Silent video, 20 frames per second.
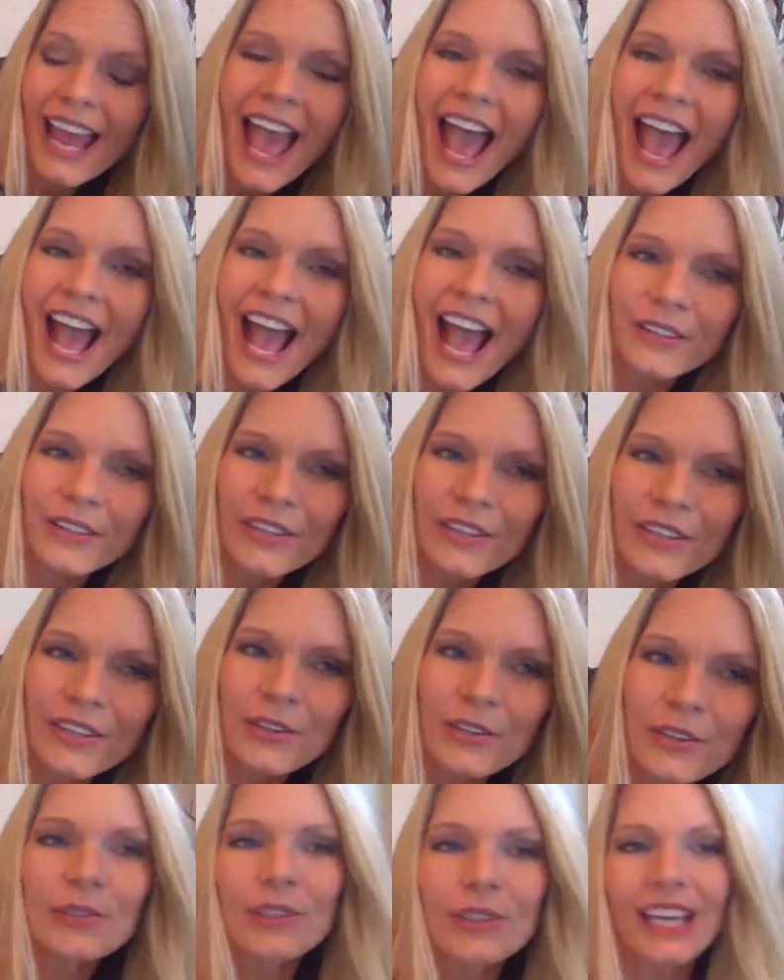and
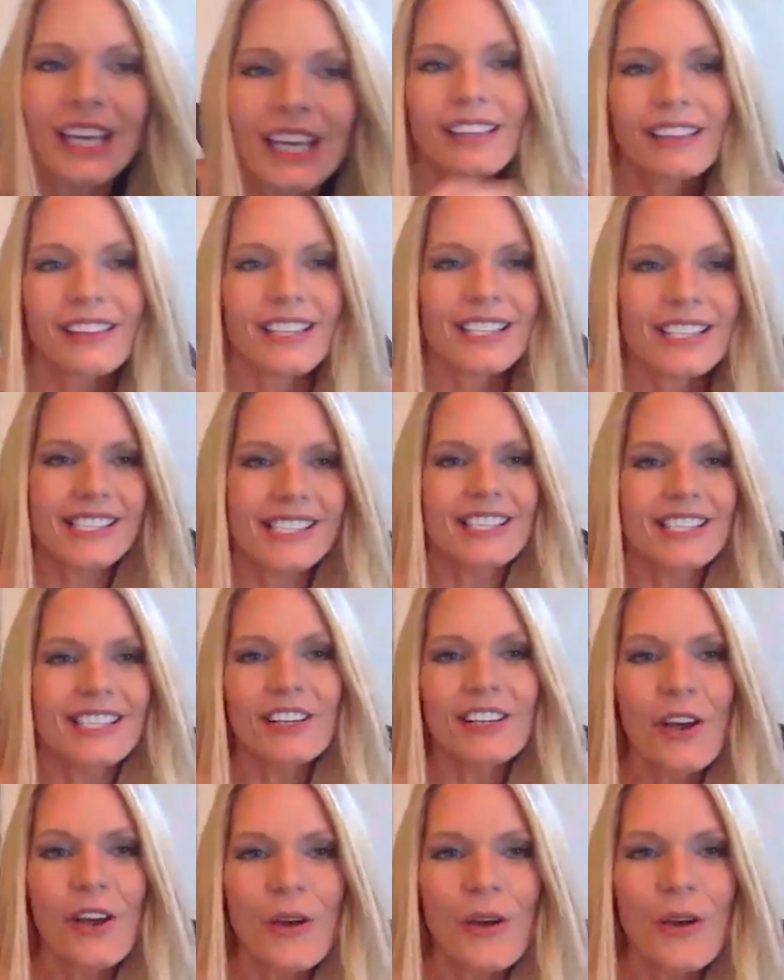you will get the
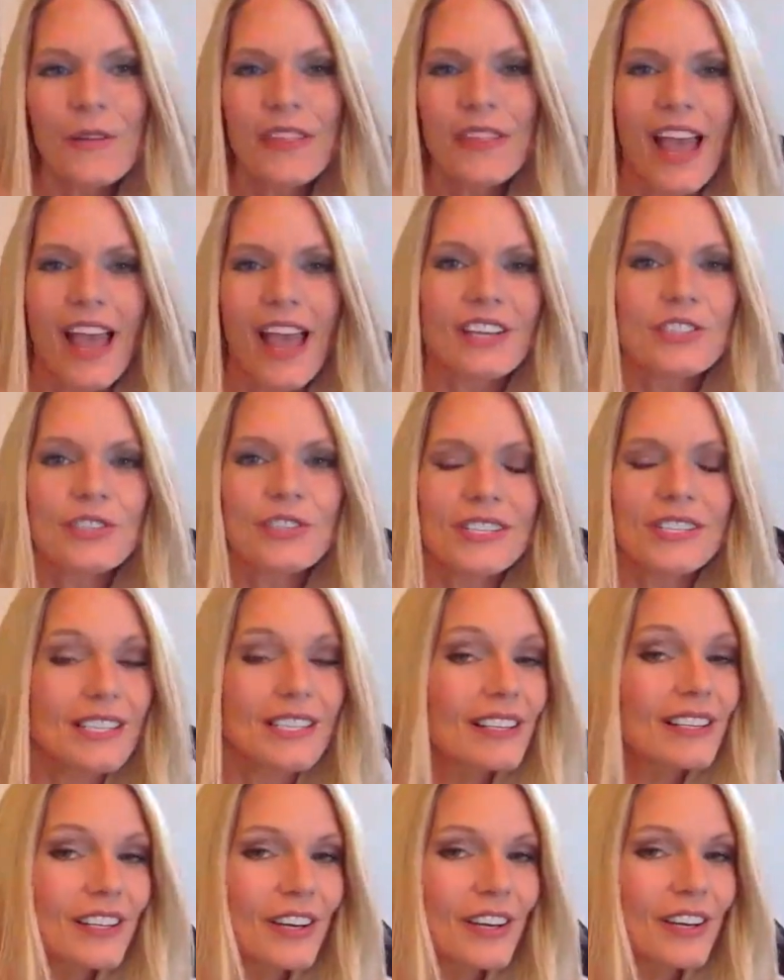silicone, the extra
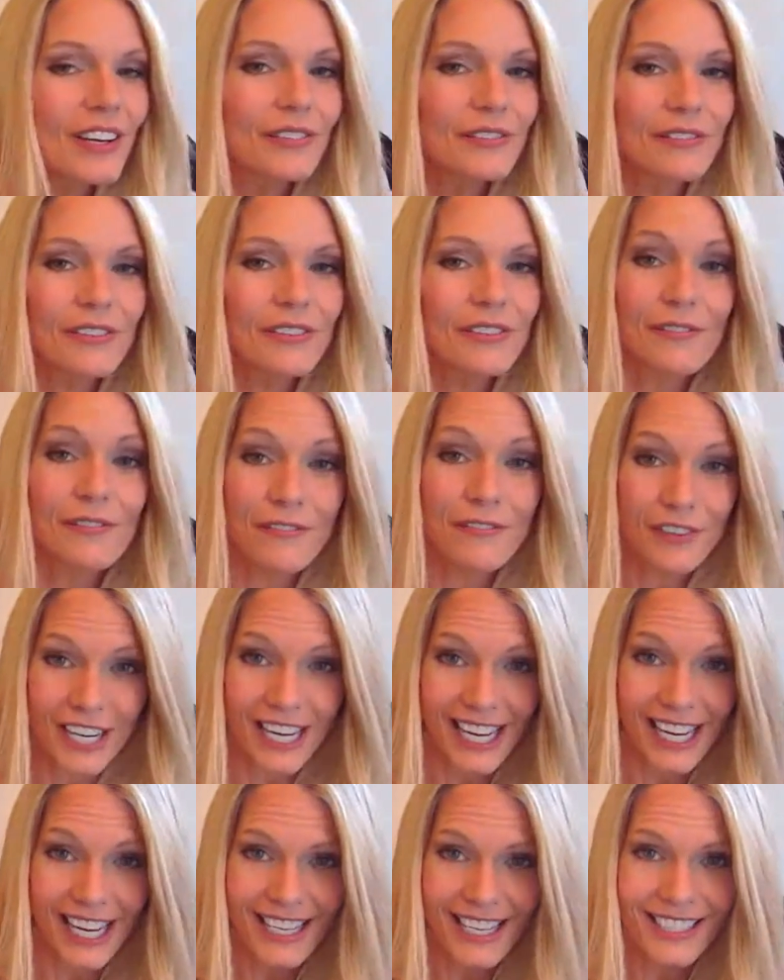silicone for
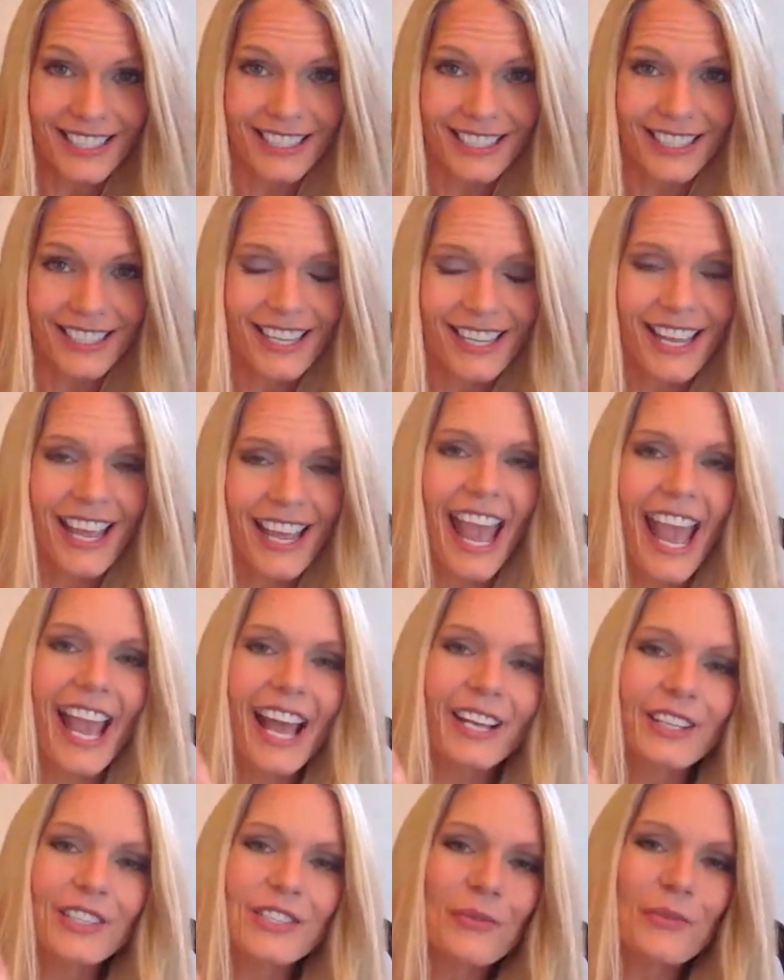free,
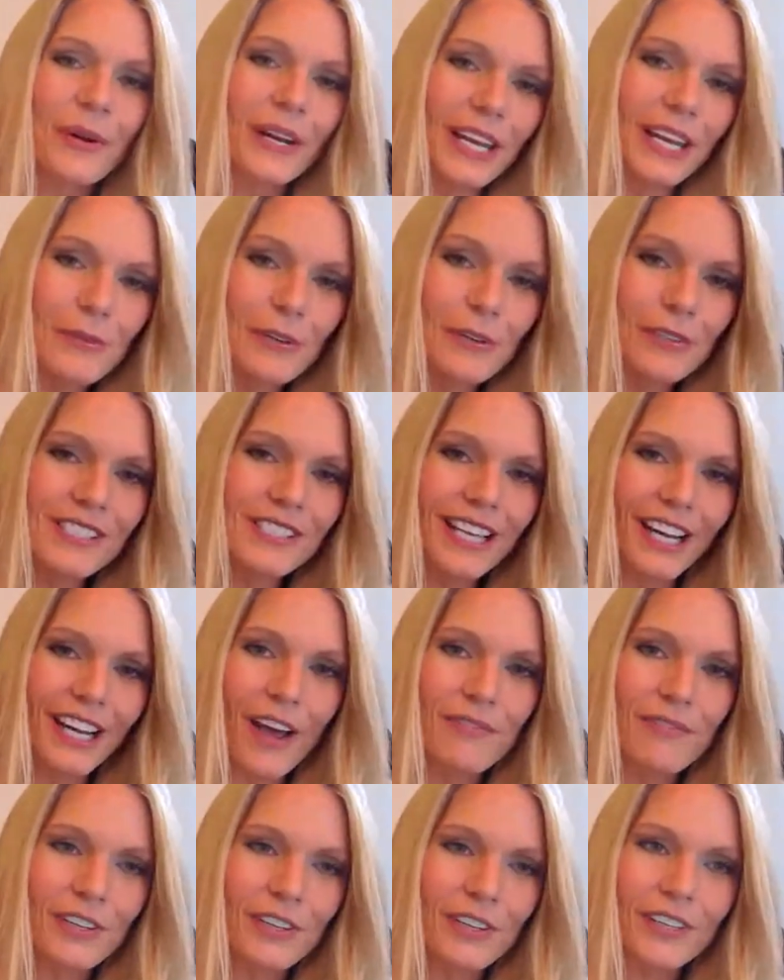and 20%
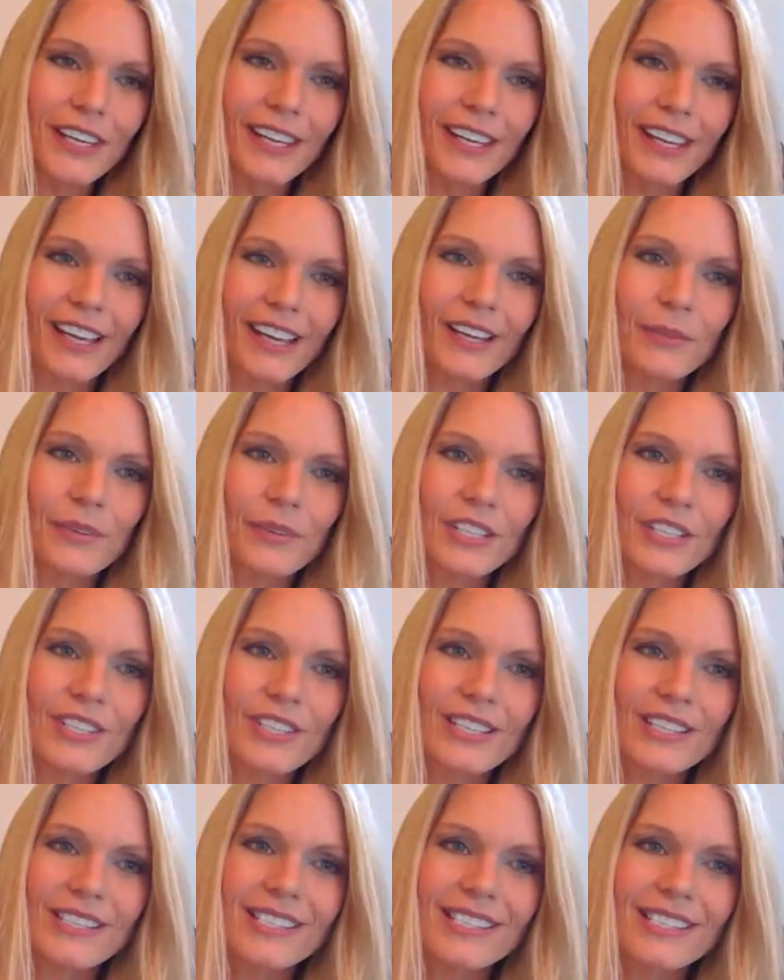off your kit, which
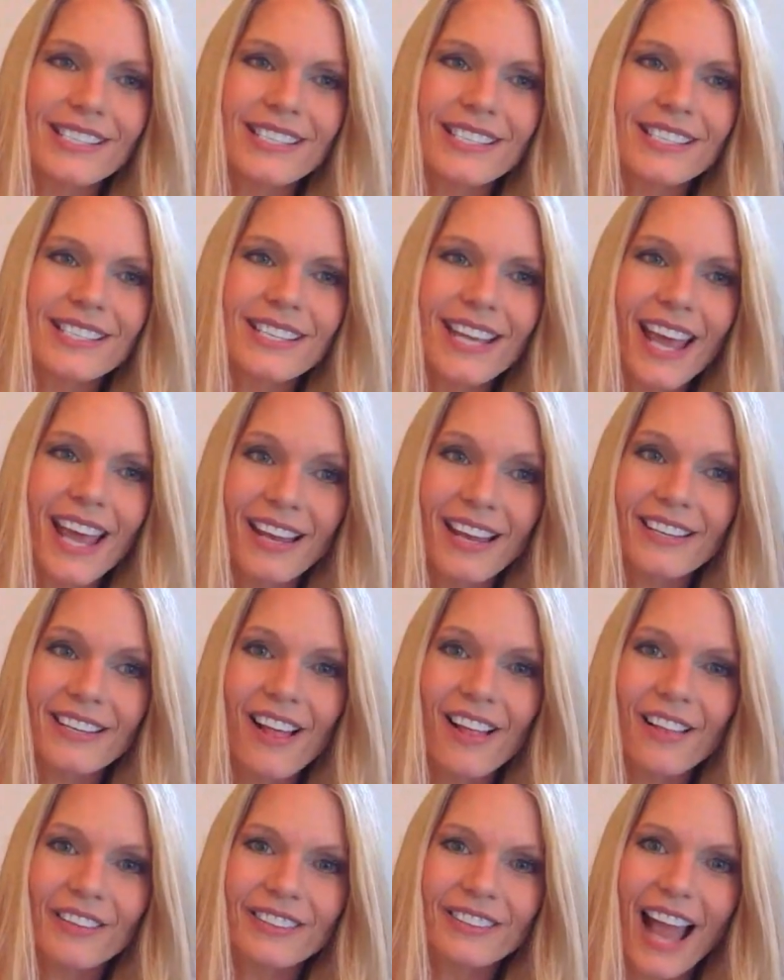is
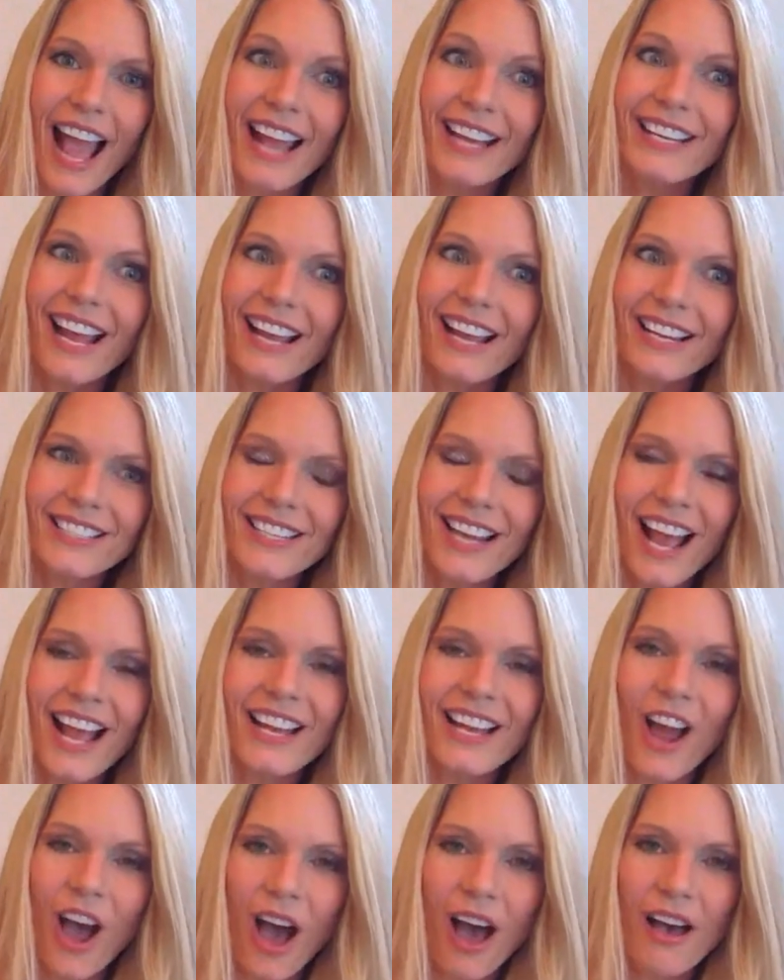
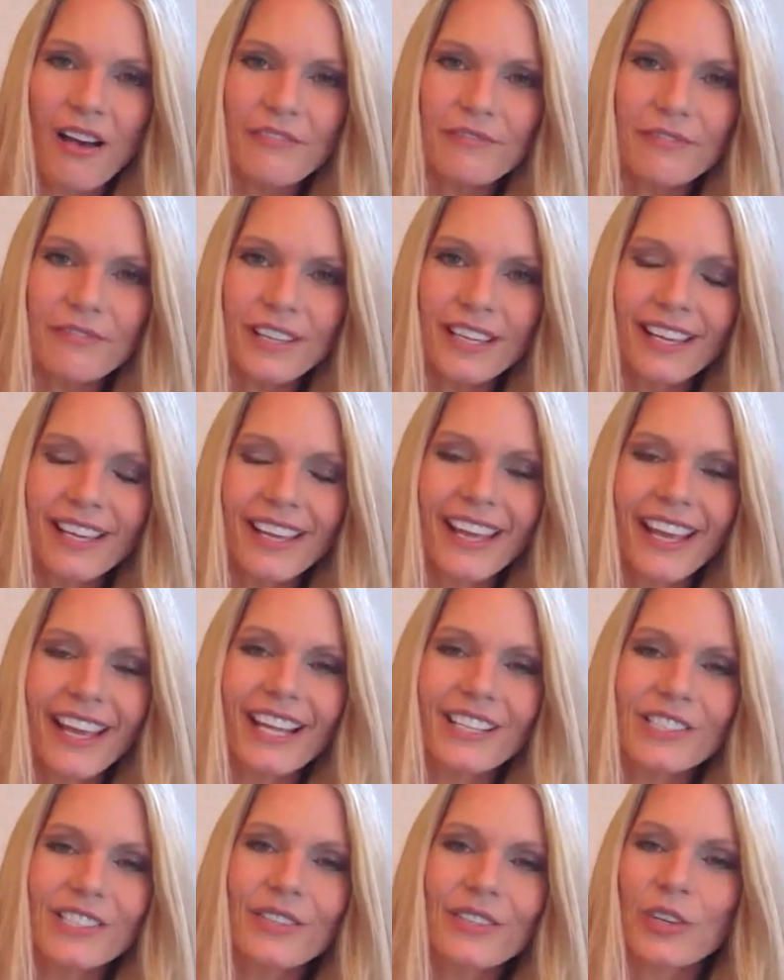$9.99 off.
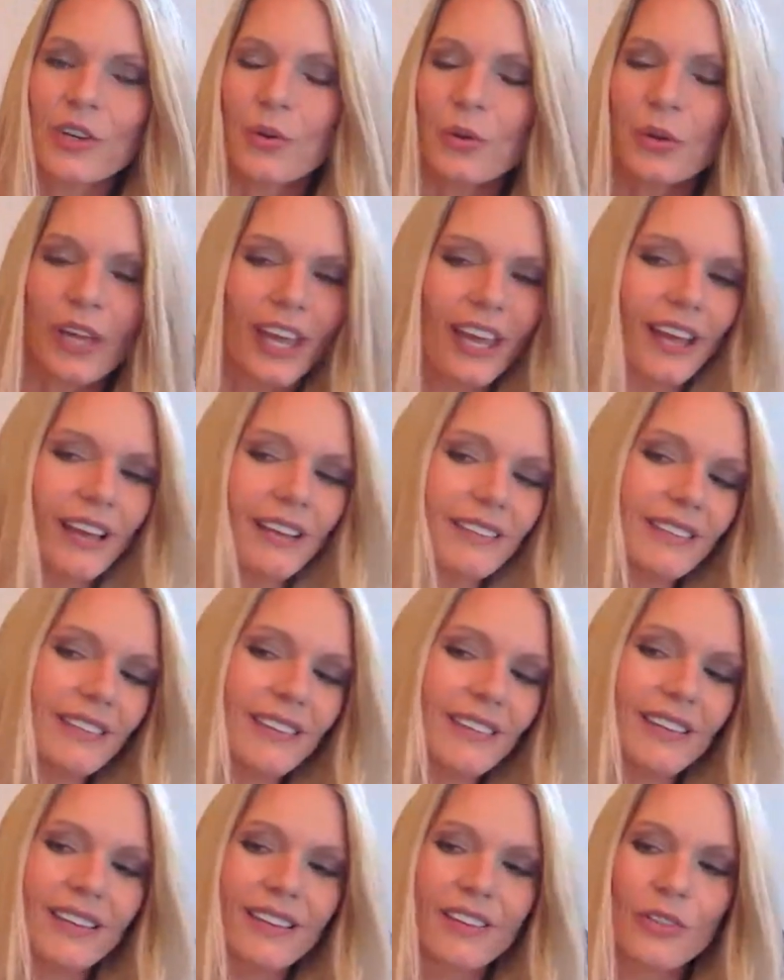And so you'll get
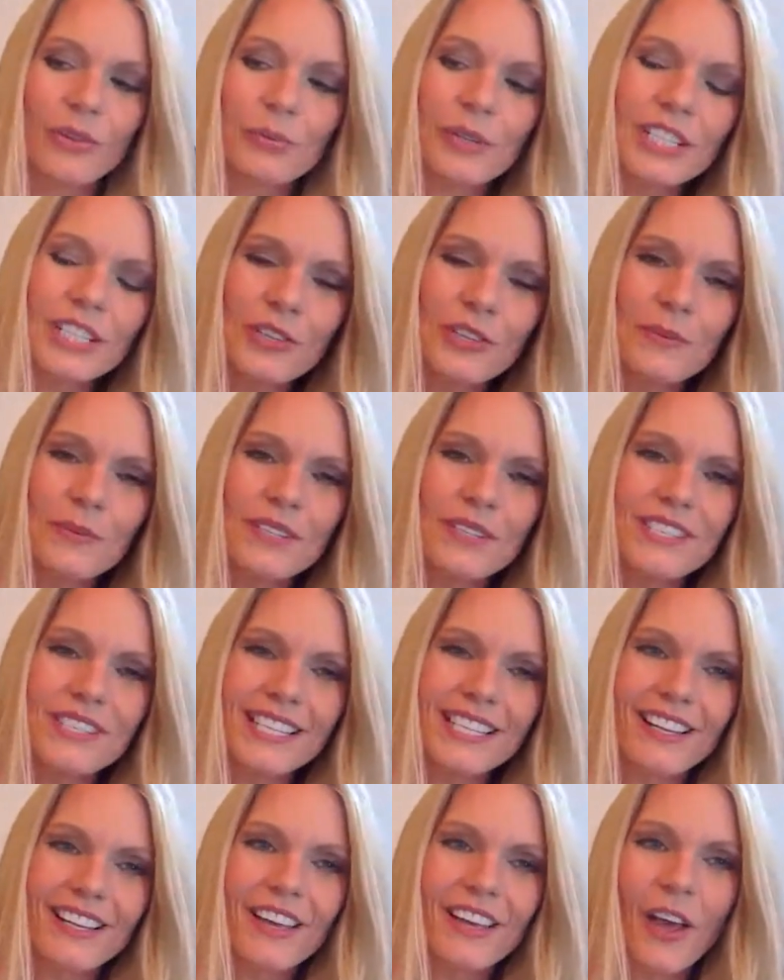3 tubes of
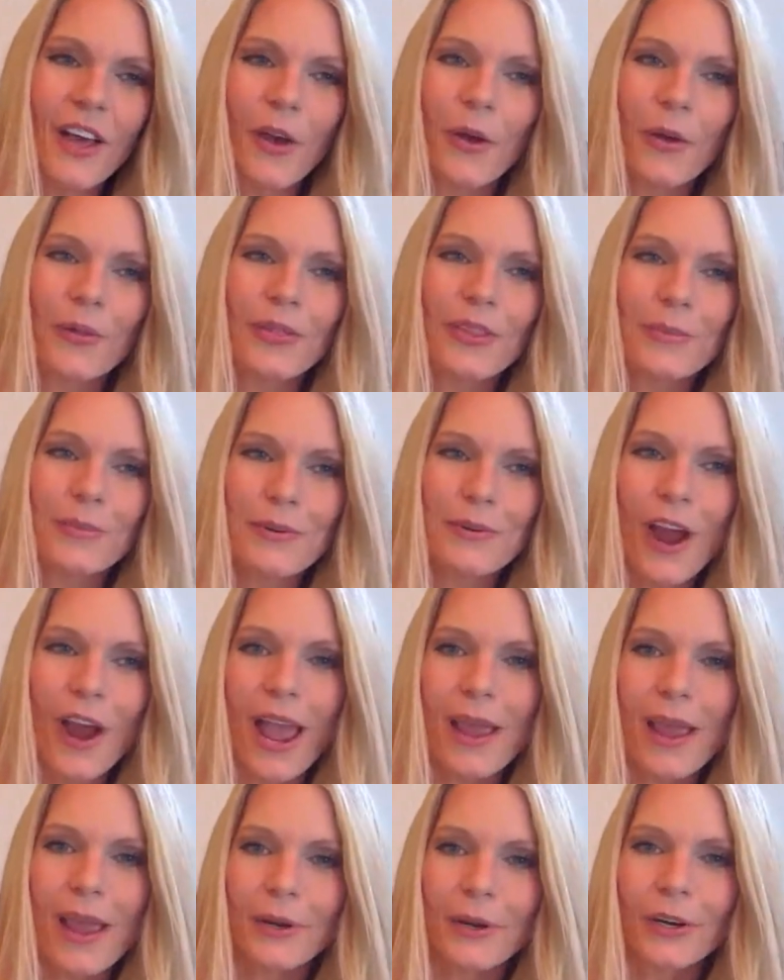silicone, the
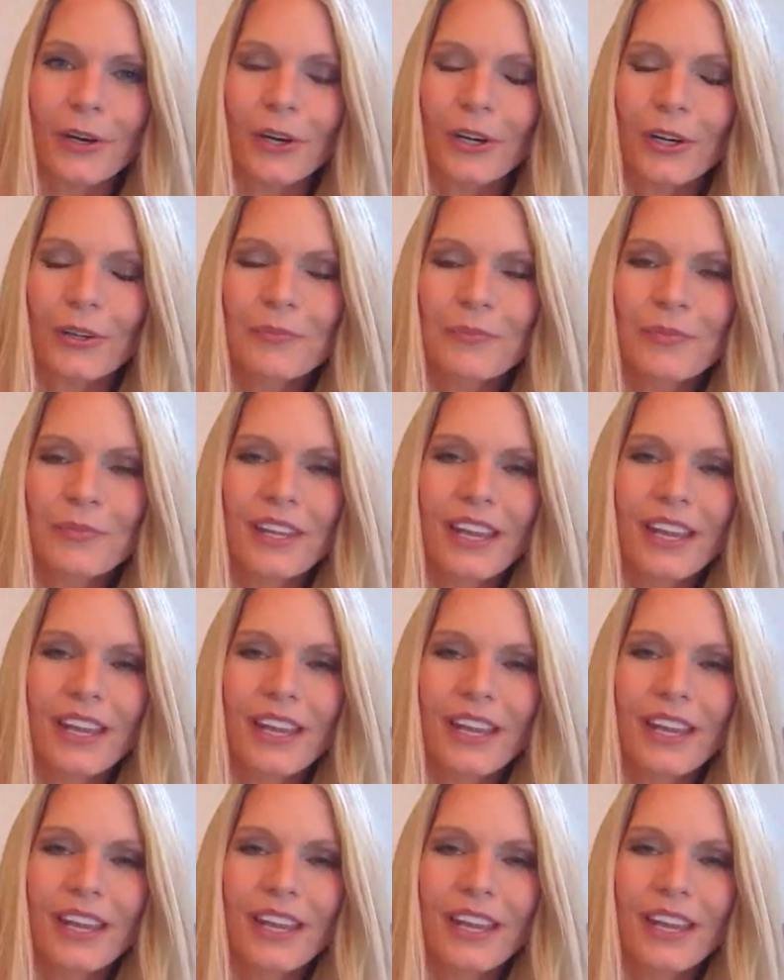primer,